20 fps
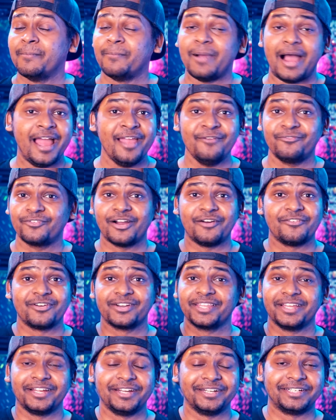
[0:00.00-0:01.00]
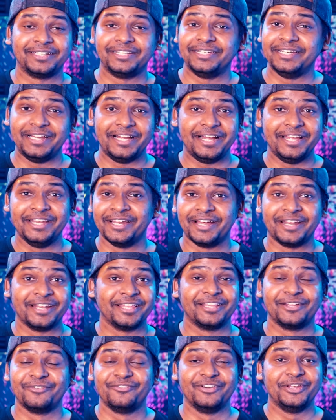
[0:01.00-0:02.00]
I have covered that in
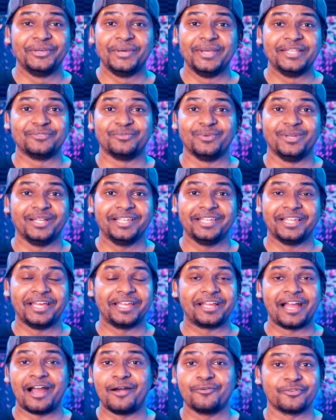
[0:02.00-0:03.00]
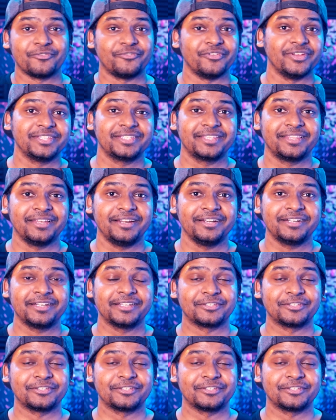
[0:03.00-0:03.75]
another video as well, like how to fix that.